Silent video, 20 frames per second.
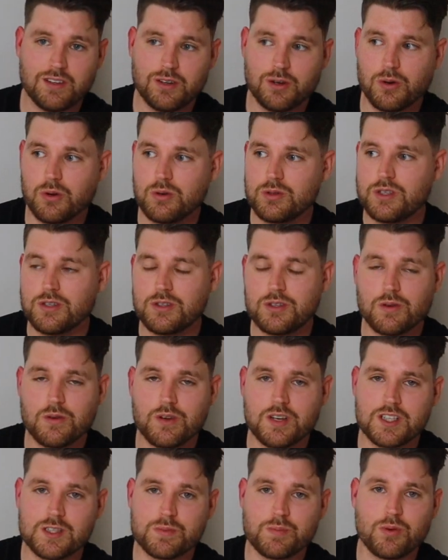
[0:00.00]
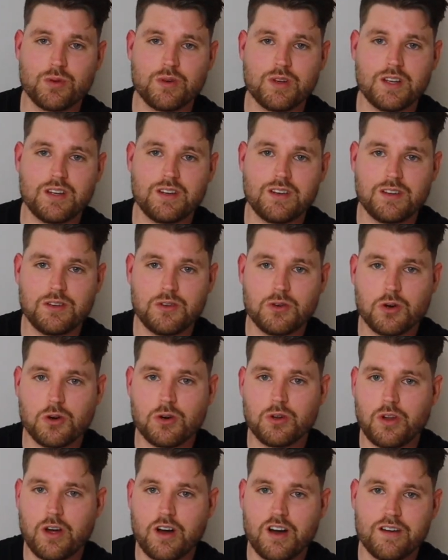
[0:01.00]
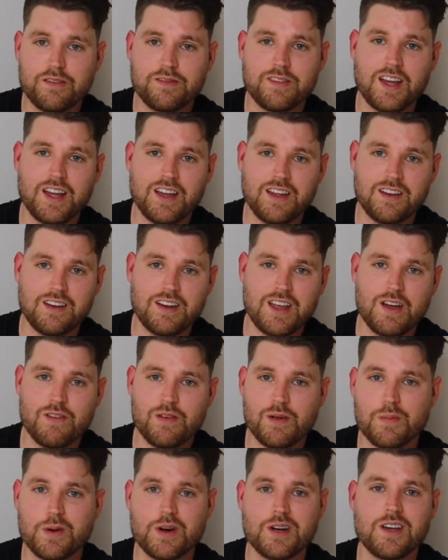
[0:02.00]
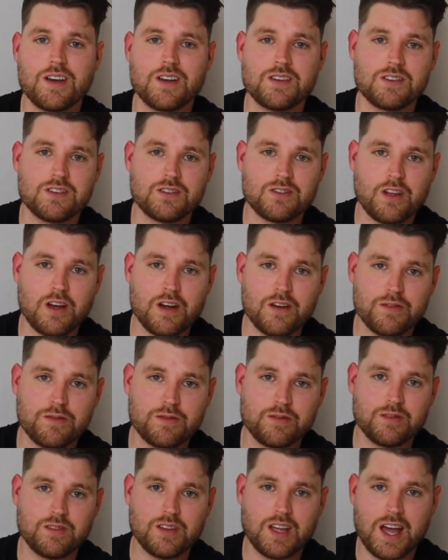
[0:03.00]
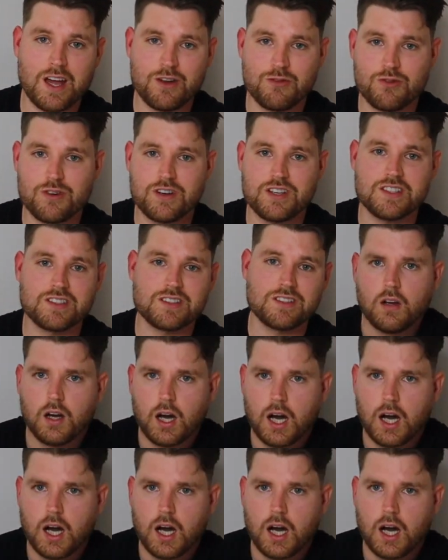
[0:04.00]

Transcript: all you're doing is putting your life and everybody else's life at risk.